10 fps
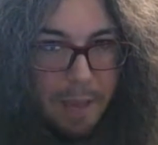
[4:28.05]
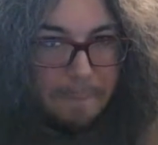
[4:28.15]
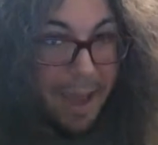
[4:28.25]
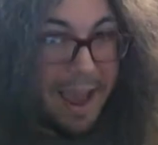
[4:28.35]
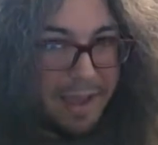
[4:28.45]

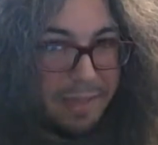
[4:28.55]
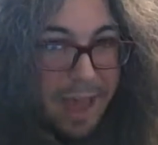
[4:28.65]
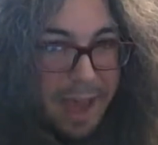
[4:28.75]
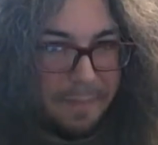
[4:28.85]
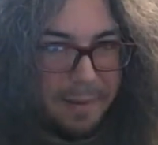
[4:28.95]
pay
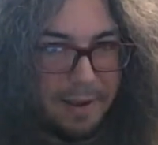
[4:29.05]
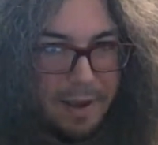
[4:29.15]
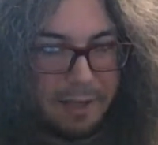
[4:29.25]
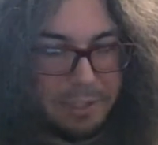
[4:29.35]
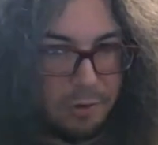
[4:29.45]
them
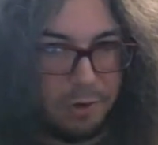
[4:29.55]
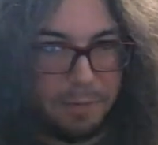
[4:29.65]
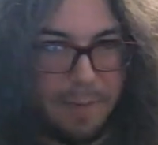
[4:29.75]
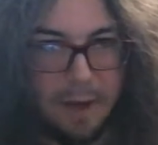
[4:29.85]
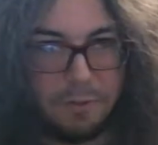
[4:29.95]
a certain
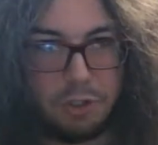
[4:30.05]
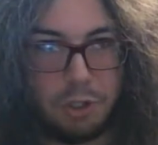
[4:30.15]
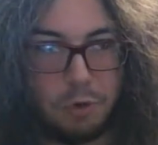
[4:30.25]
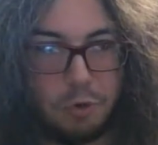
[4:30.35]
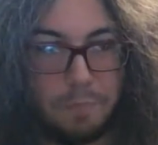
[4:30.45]
amount
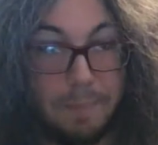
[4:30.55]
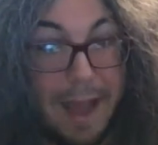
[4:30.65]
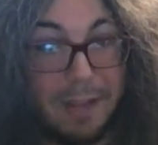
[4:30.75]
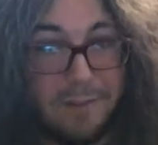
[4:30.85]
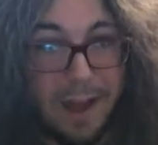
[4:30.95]
to
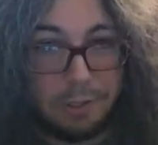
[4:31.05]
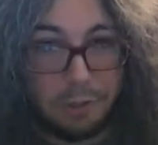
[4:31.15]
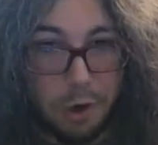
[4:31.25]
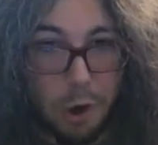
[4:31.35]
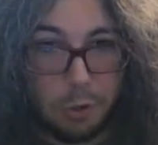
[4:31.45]

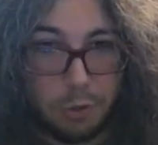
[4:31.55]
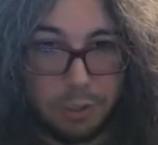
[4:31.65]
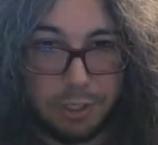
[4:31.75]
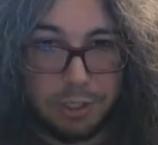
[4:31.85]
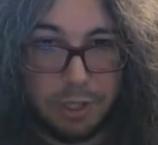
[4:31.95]
manufacture
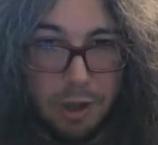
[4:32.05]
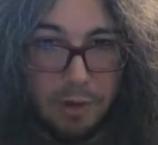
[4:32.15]
cartridges